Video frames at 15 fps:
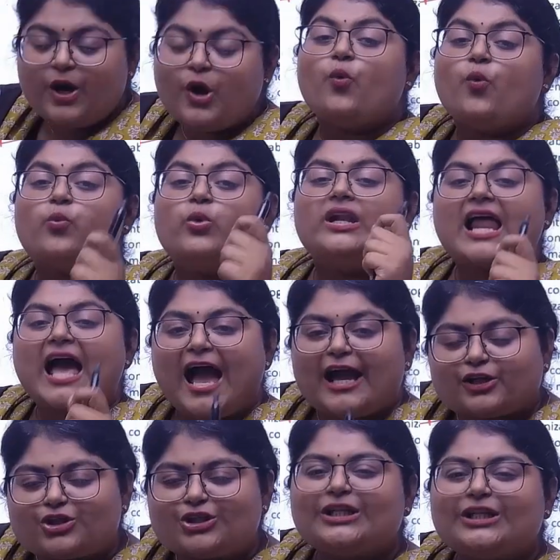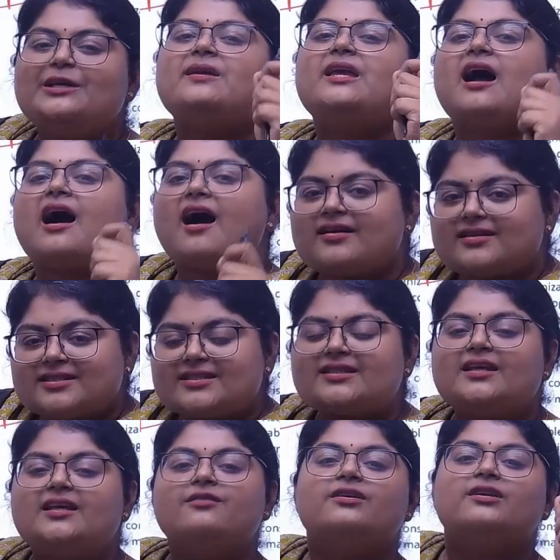will actually be asked
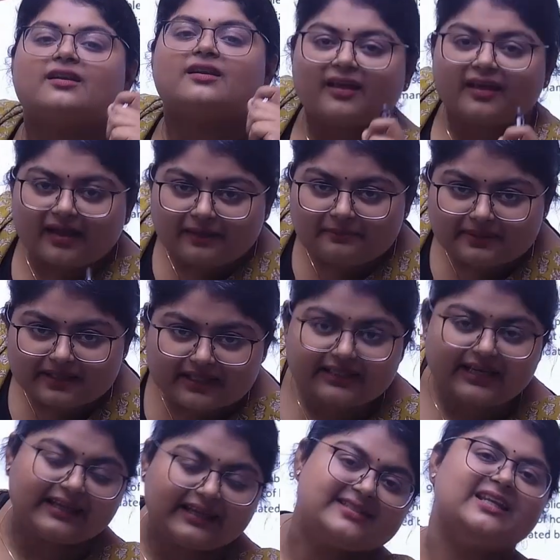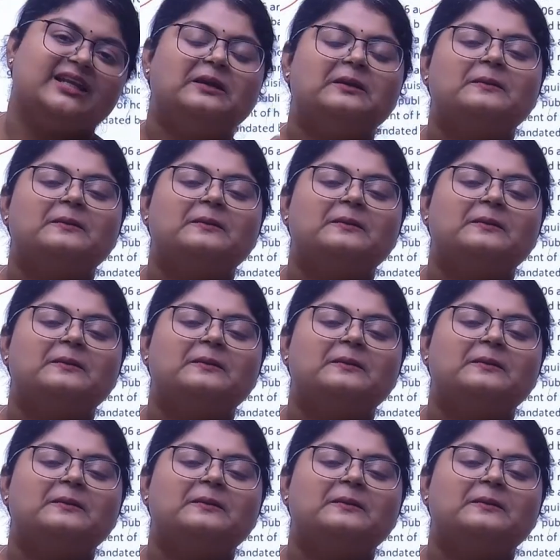even in AIBE 19